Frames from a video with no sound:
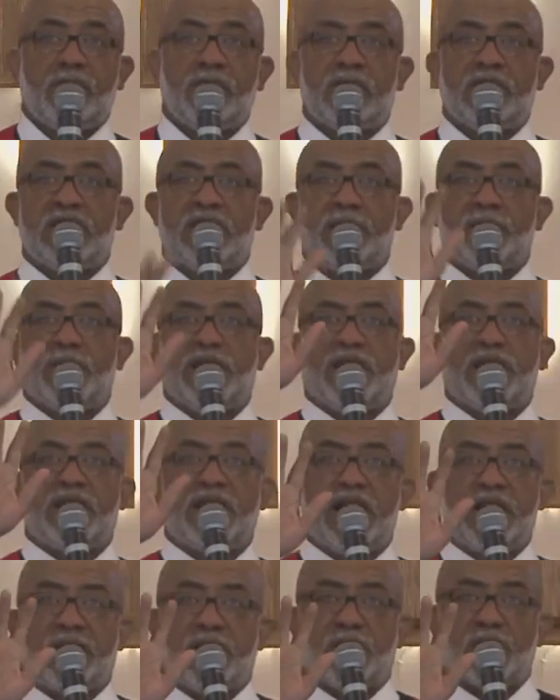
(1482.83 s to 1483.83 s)
Hey man,
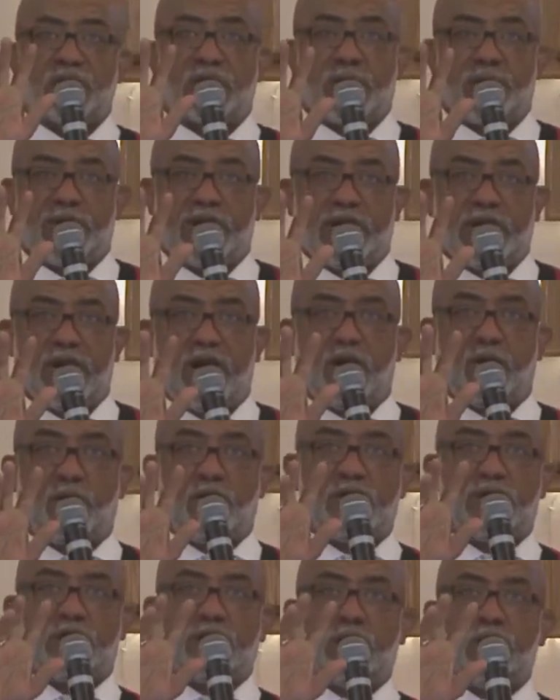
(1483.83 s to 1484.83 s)
I know some of the young
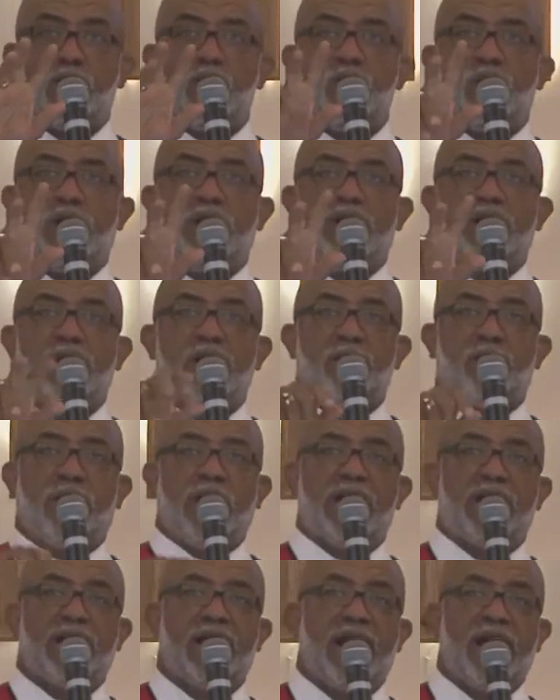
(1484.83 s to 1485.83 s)
ones are Googling it
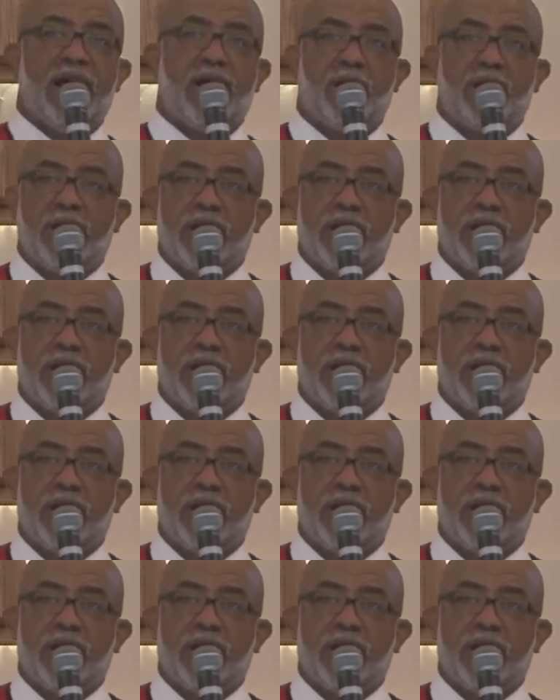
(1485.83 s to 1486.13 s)
right now.